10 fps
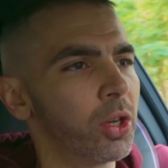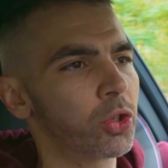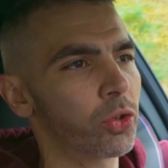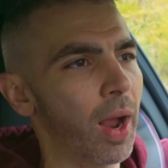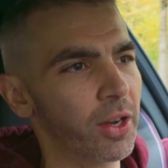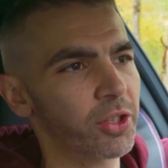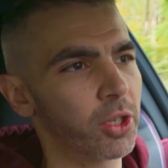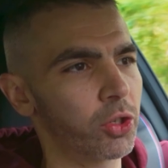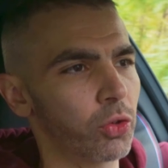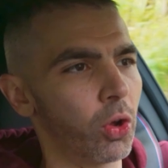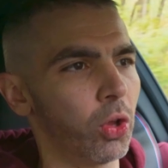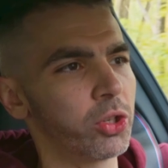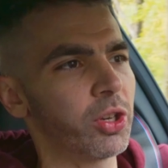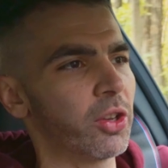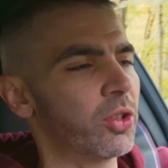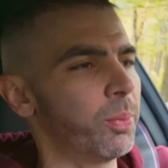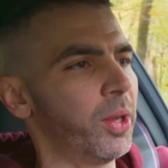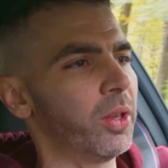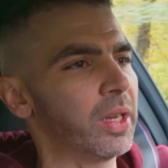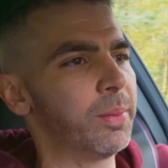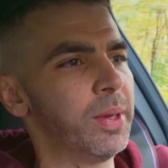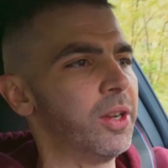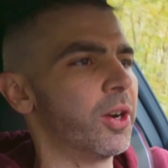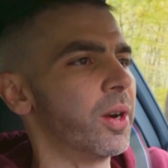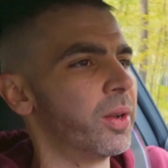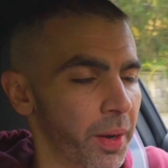traction control adjustability meter.